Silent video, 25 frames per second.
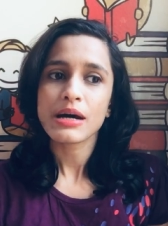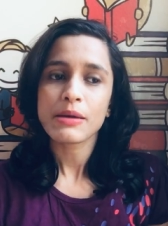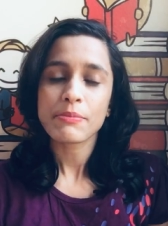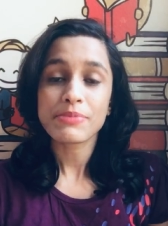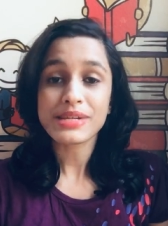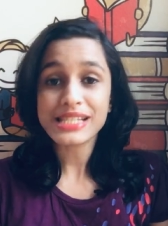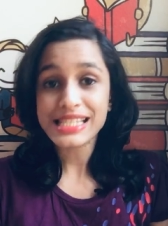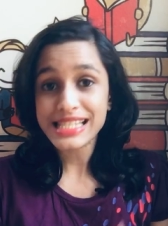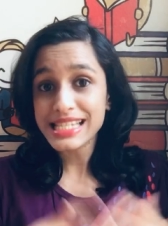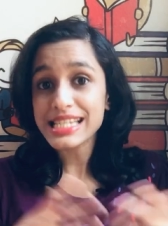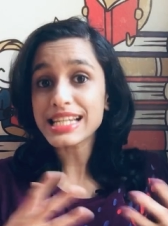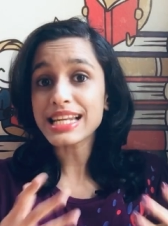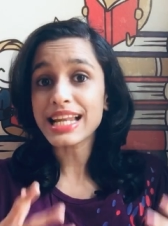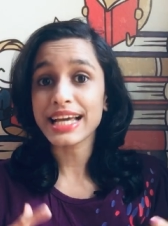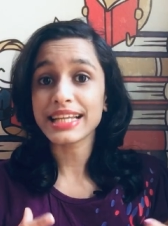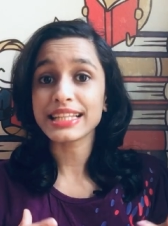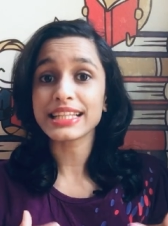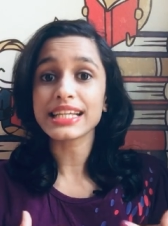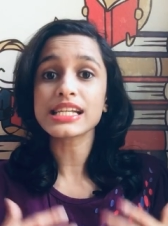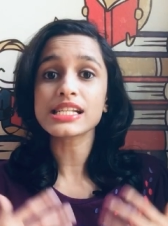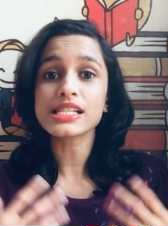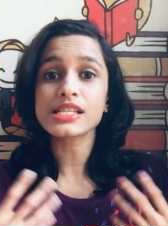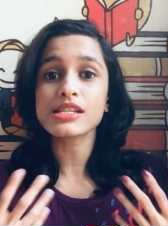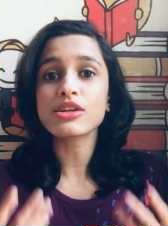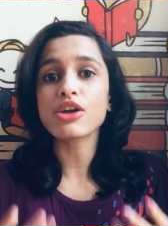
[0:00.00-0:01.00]
but still i
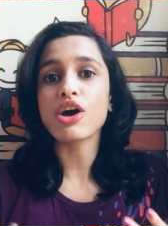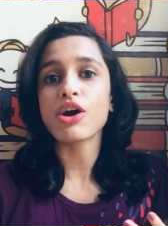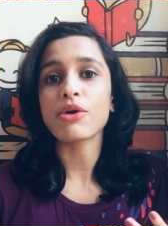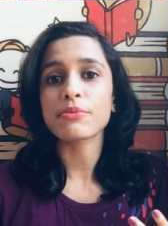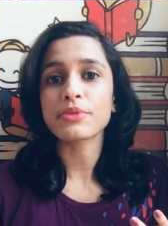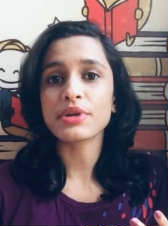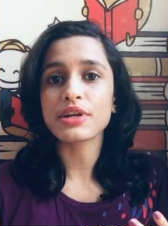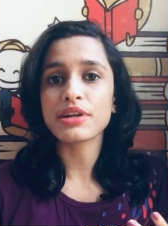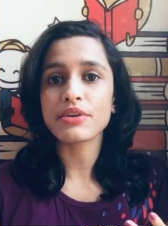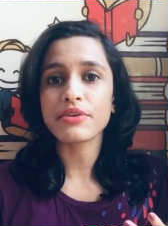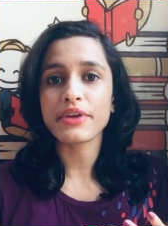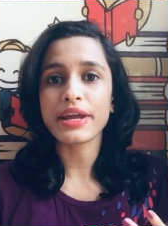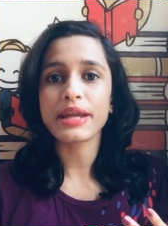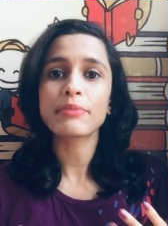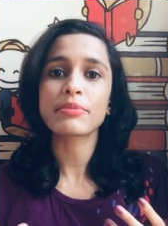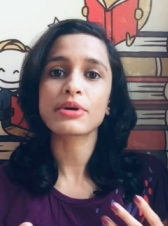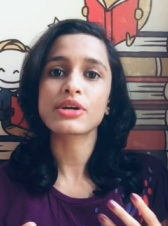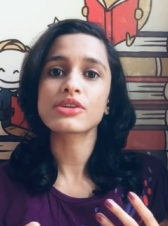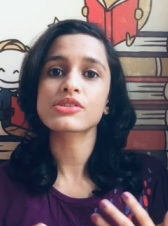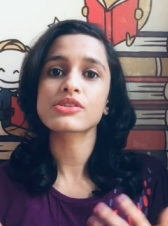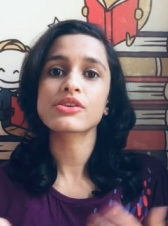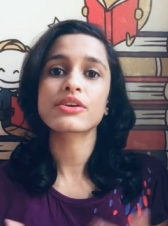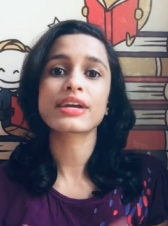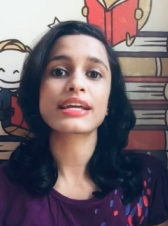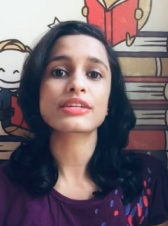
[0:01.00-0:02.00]
think it's a nominal rate
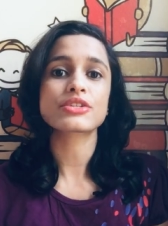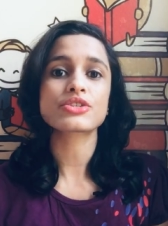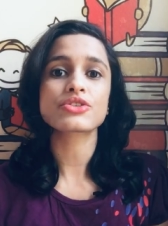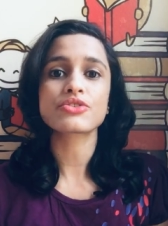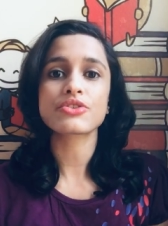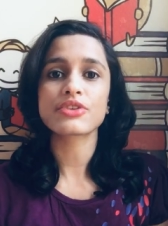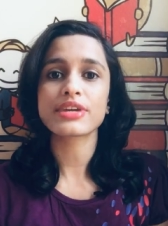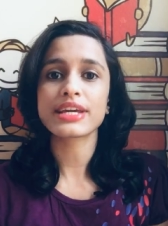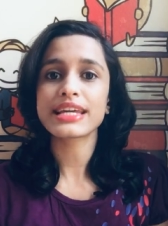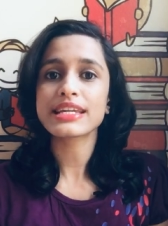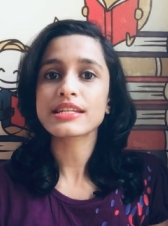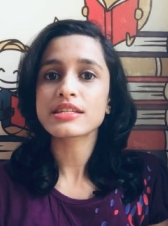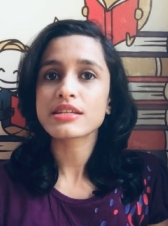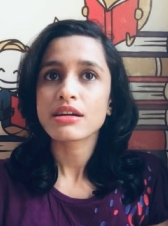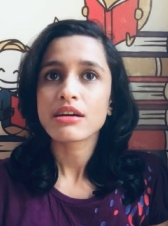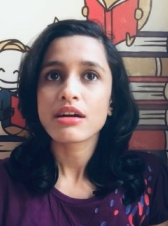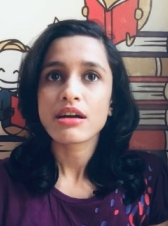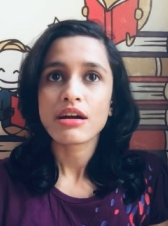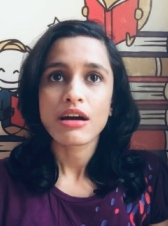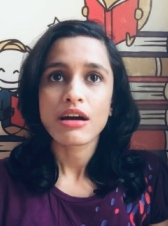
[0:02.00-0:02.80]
because you get to read